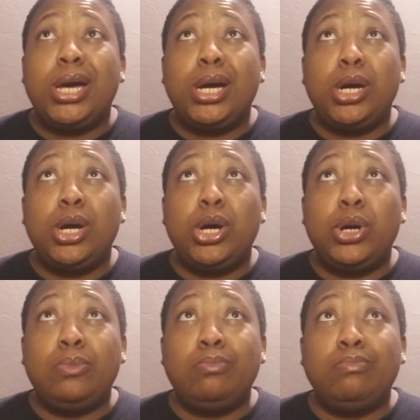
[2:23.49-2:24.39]

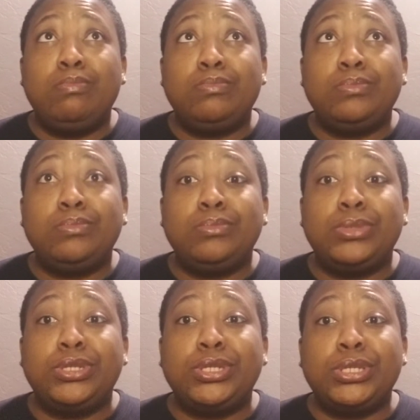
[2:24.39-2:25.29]
Um
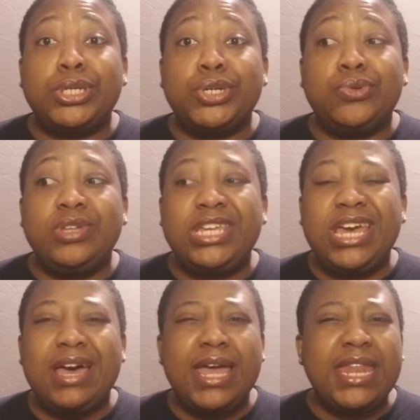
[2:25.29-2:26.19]
so
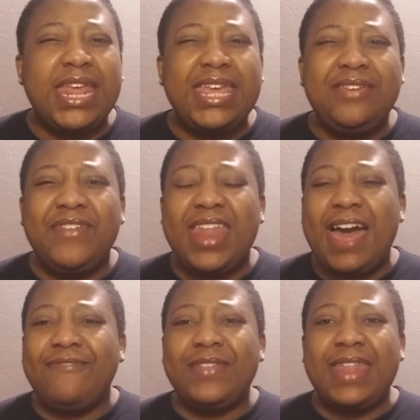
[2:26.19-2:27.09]
yeah, and even
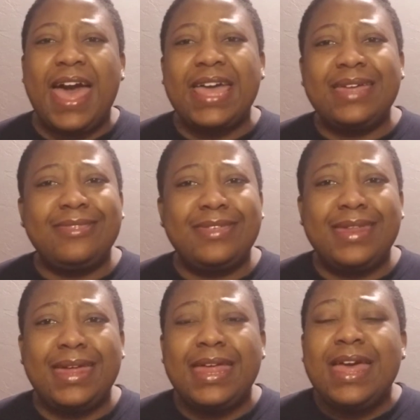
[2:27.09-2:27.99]
after that
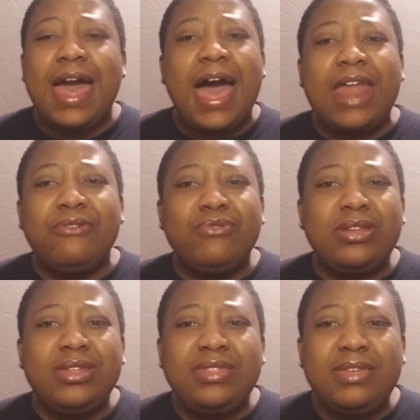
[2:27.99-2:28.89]
incident, I didn't
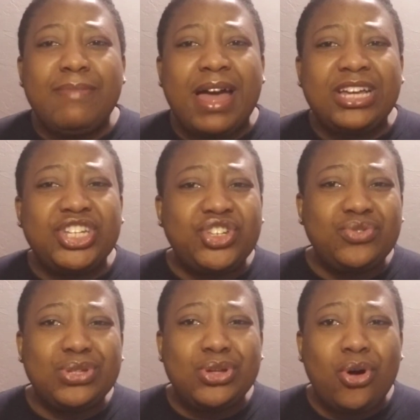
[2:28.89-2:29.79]
really see my
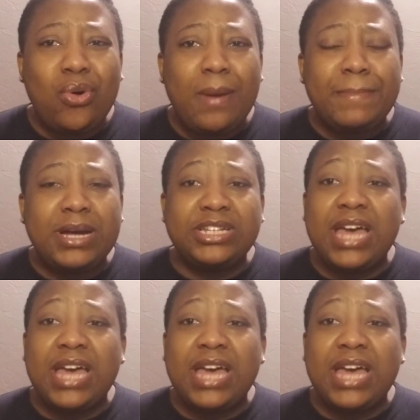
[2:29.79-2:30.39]
insurance go up much.